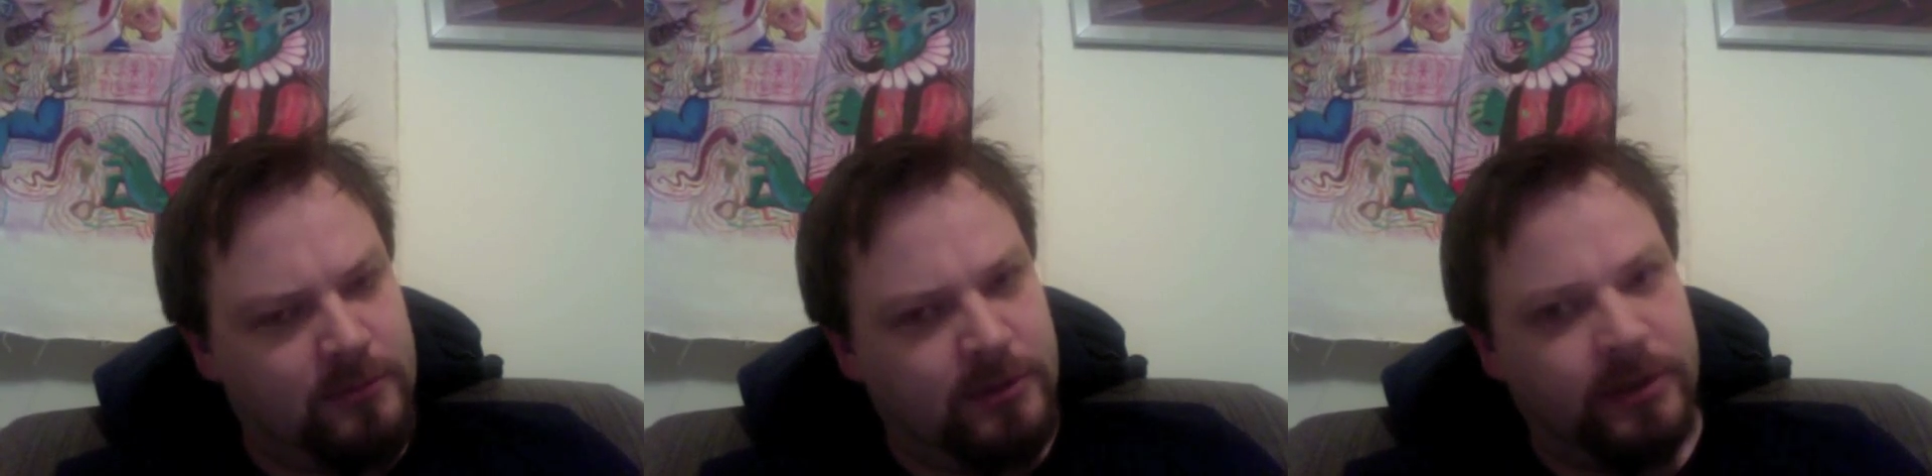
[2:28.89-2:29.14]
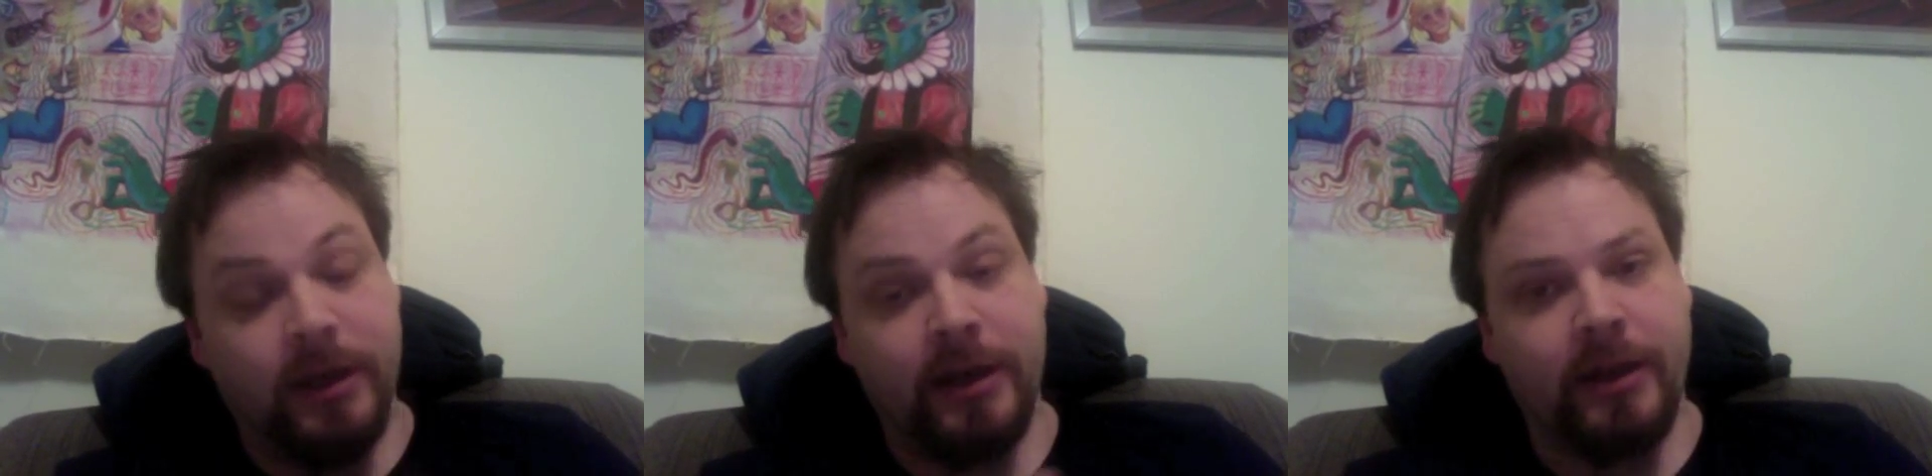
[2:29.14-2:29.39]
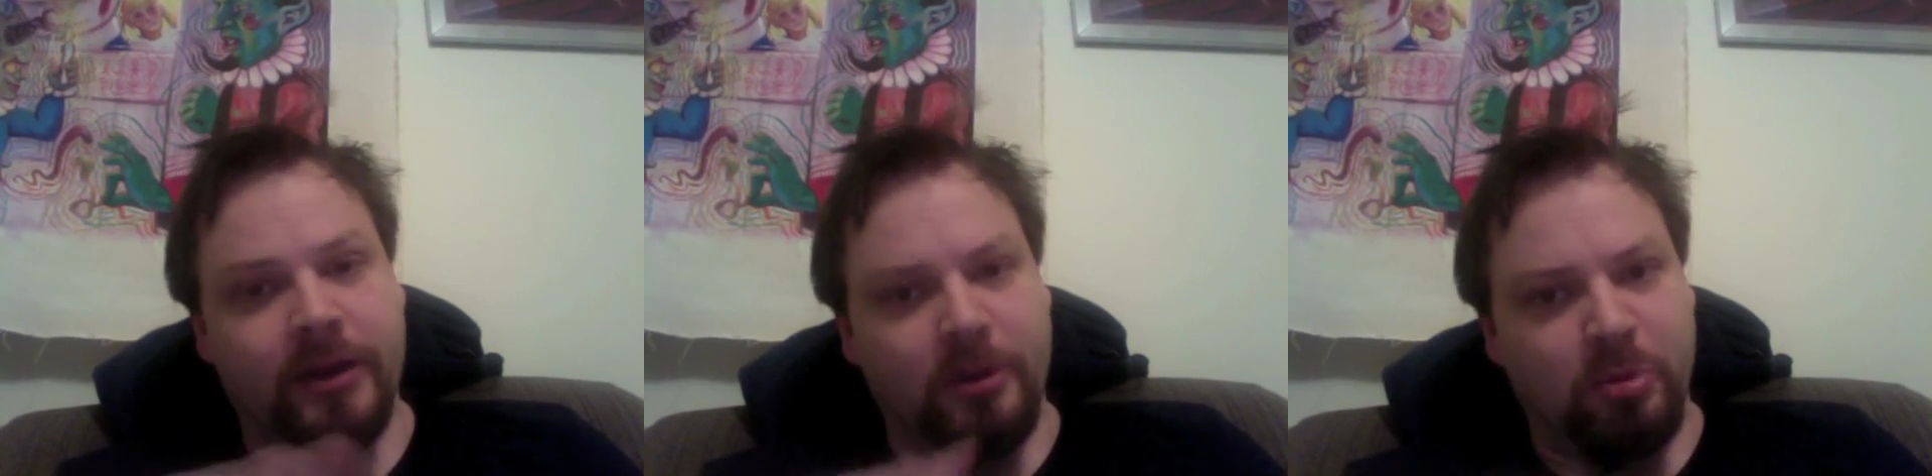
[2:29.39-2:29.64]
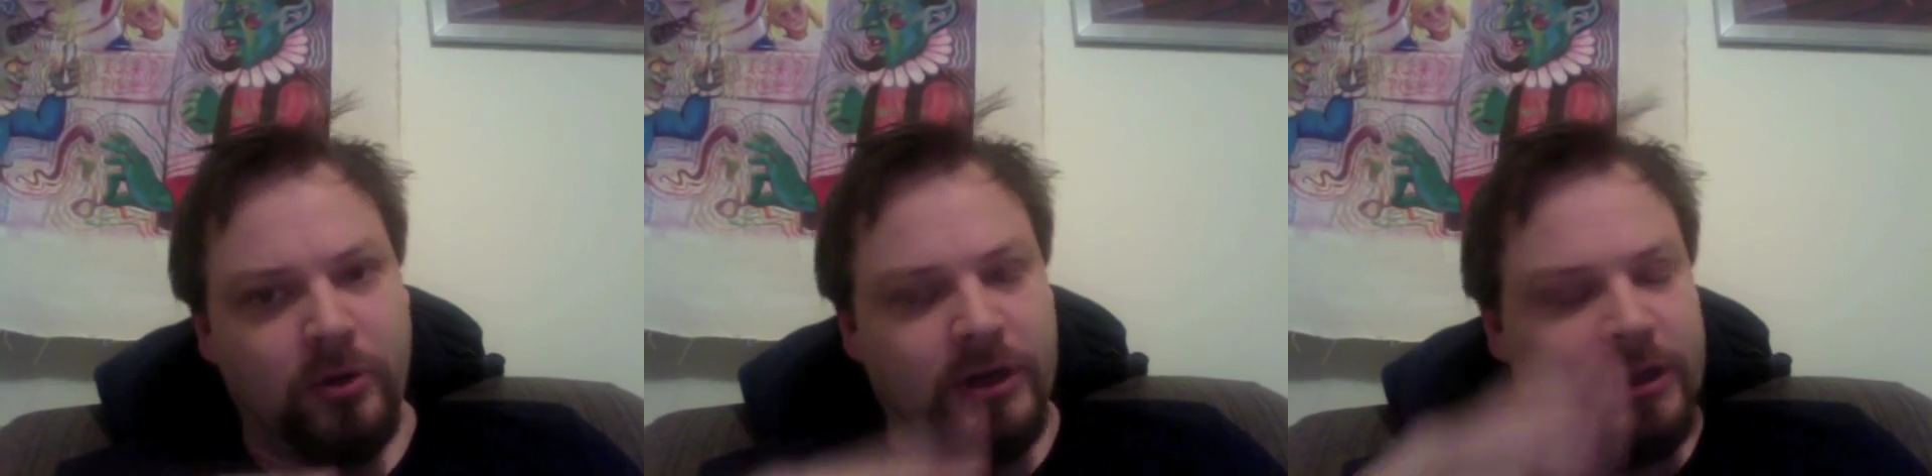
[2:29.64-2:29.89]

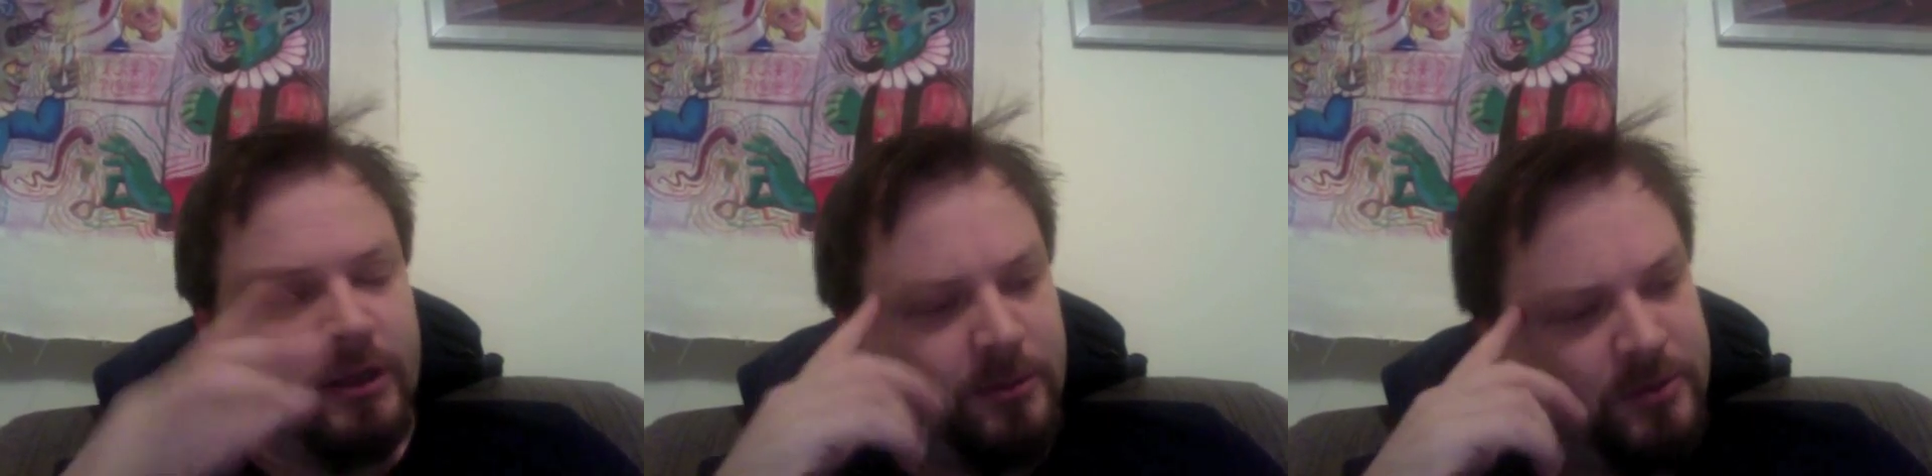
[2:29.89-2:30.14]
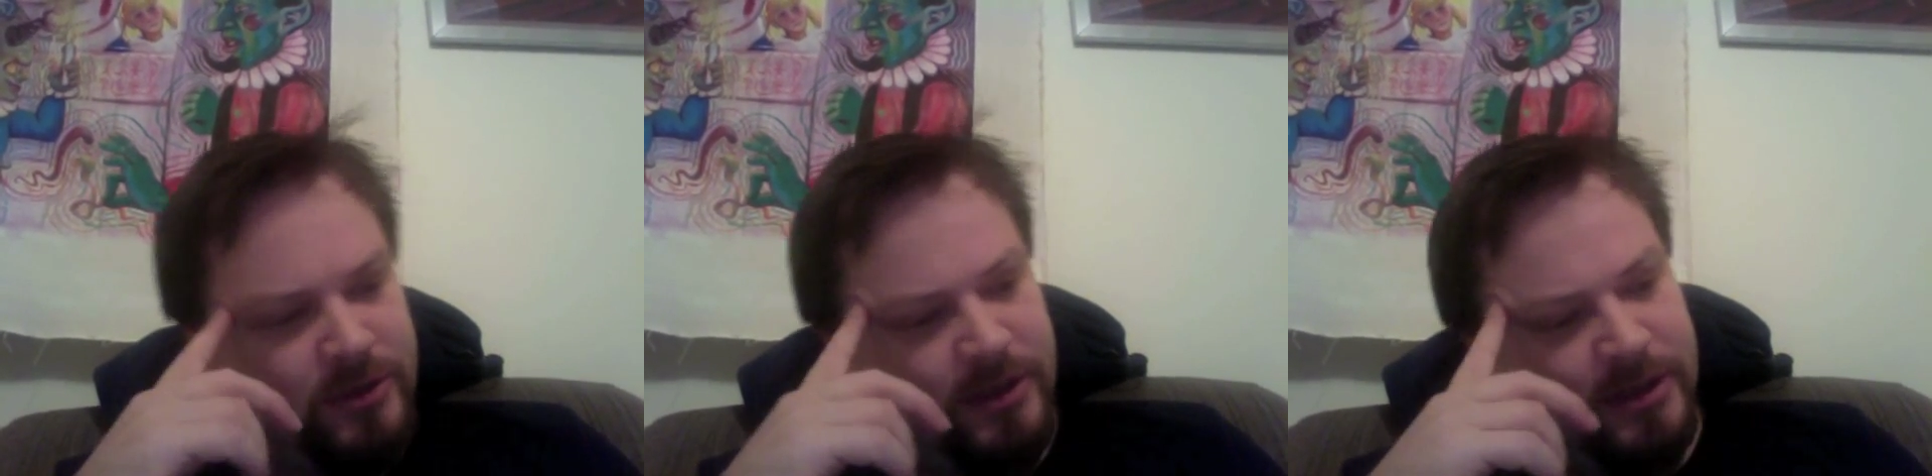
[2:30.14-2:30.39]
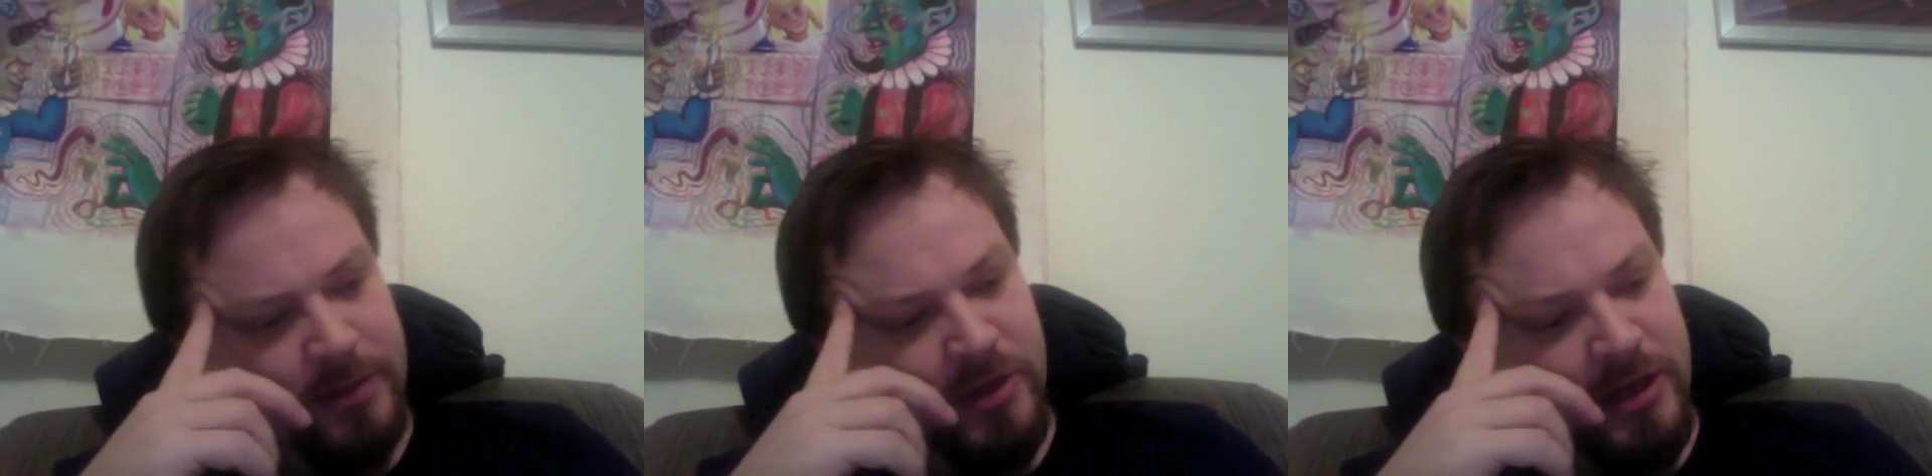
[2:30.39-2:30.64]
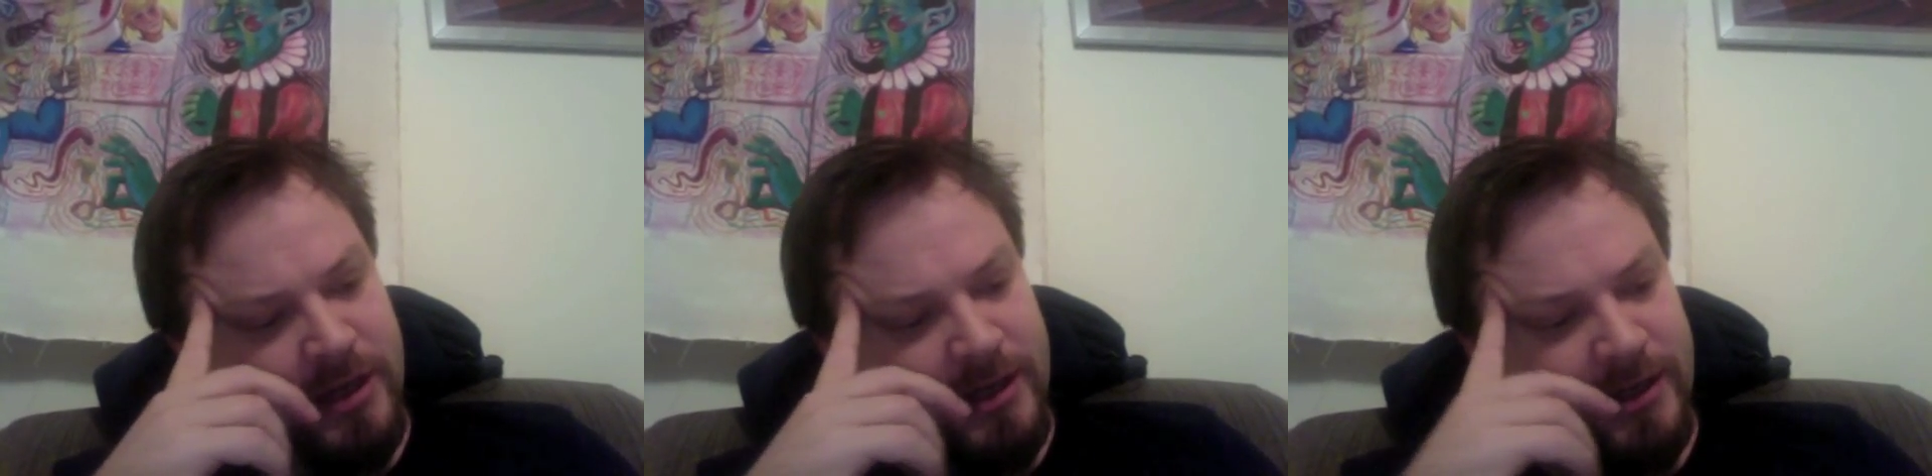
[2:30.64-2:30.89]
another point that I'm trying to
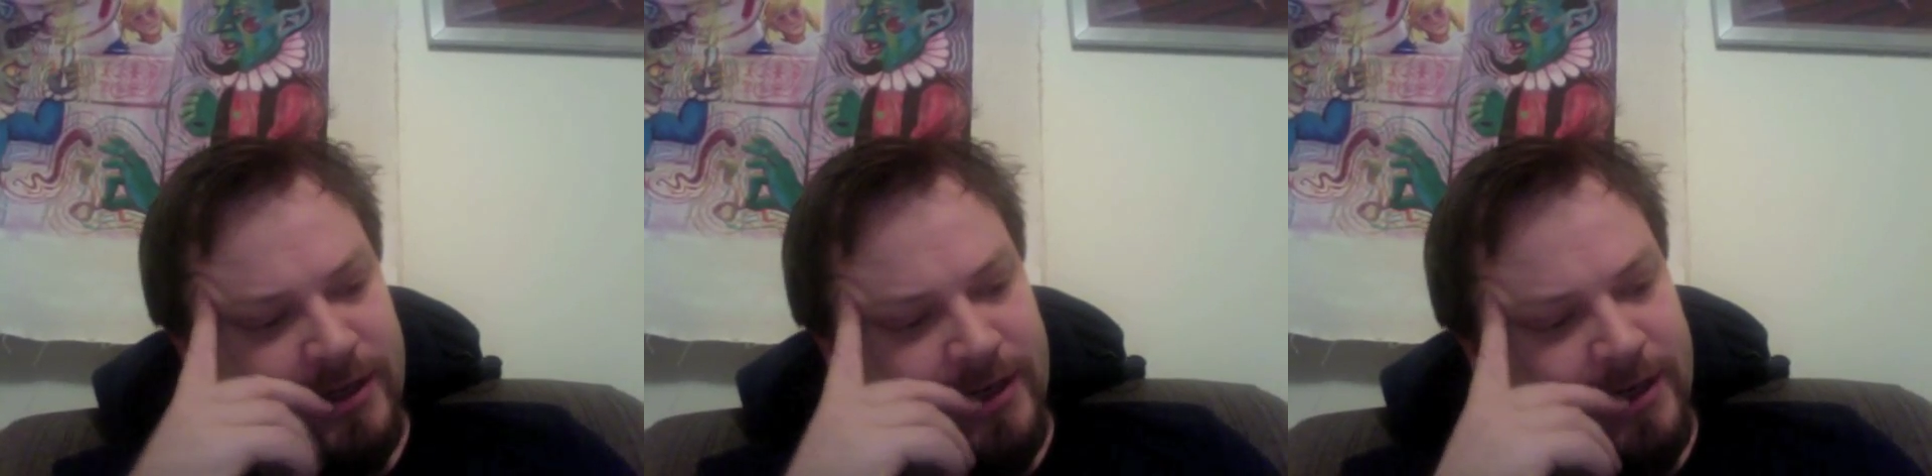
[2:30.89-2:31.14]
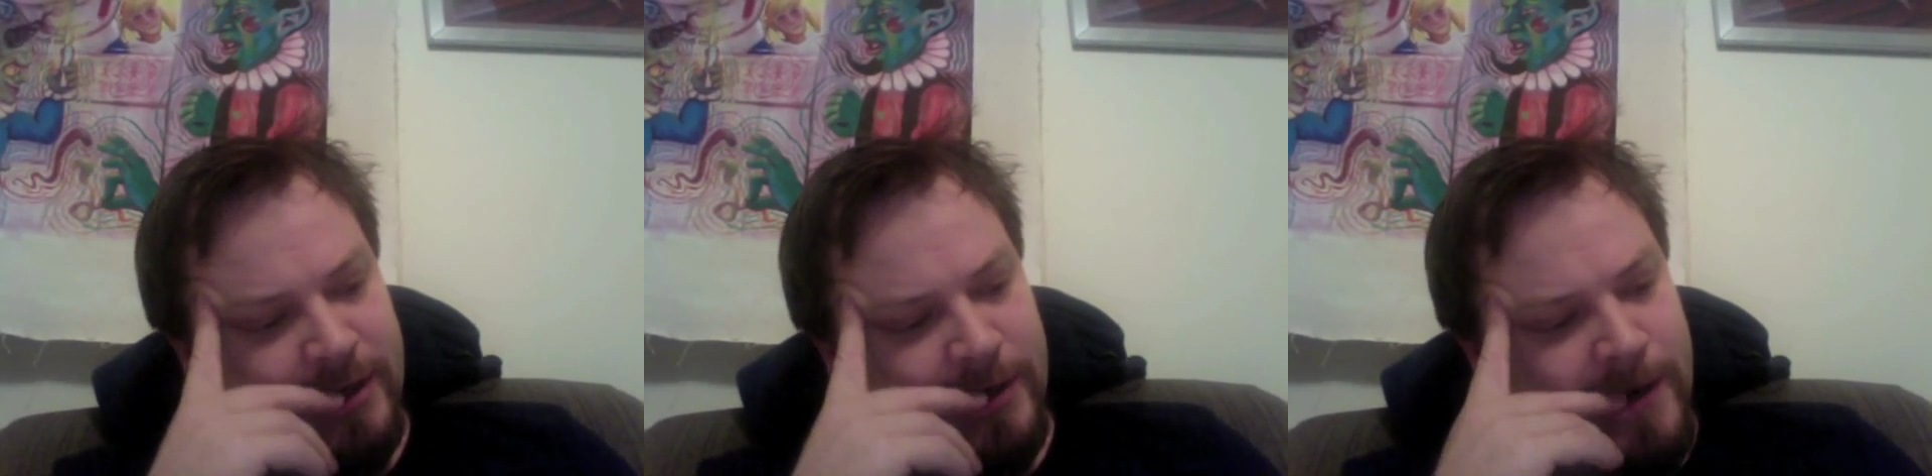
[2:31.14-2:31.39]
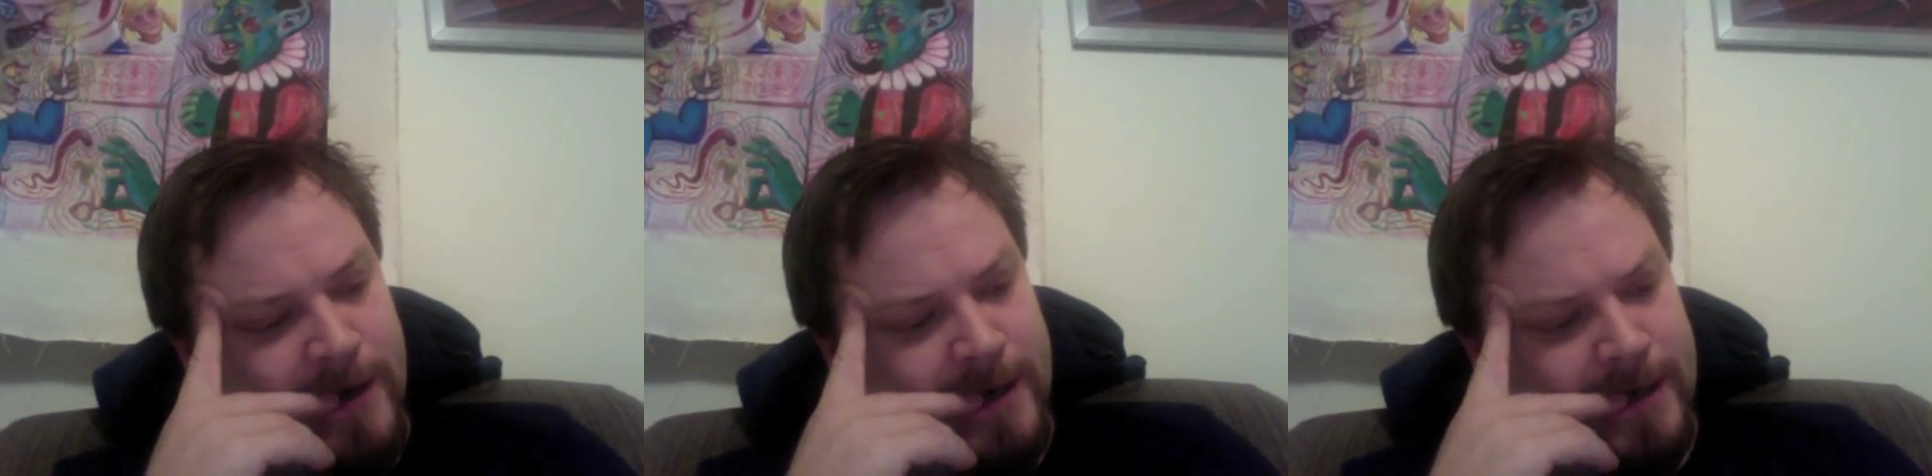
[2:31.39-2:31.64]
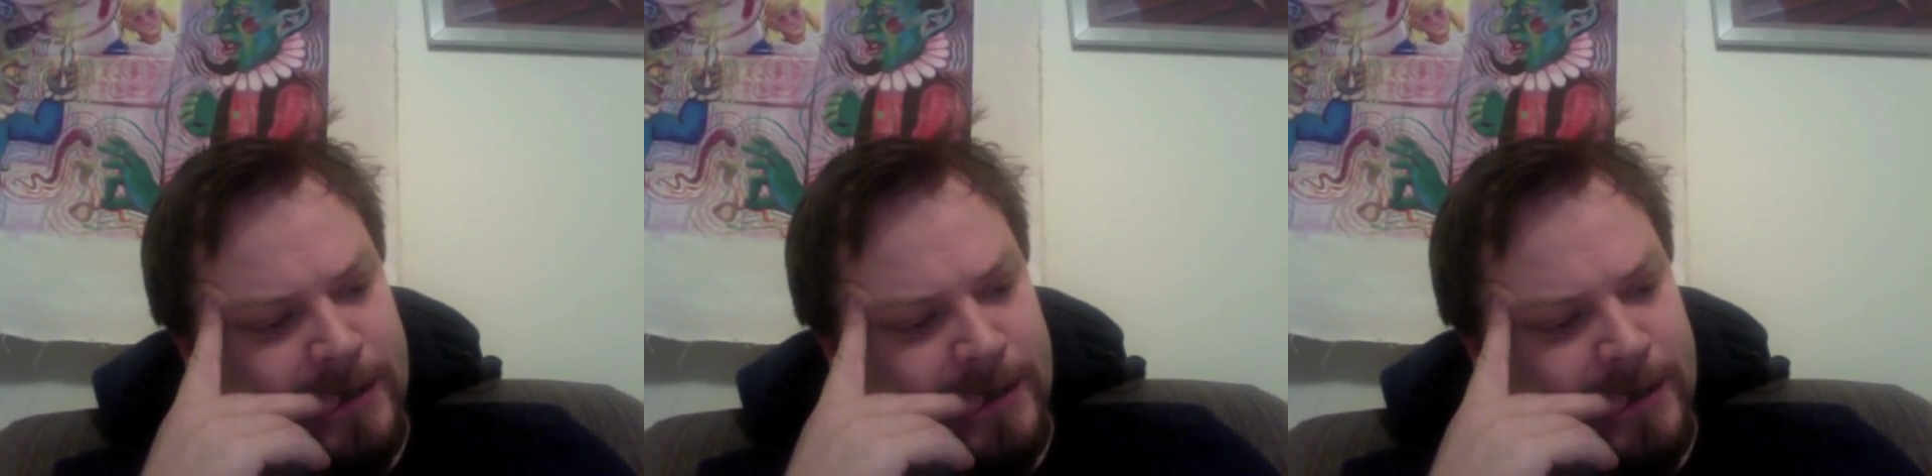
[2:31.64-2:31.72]
make here.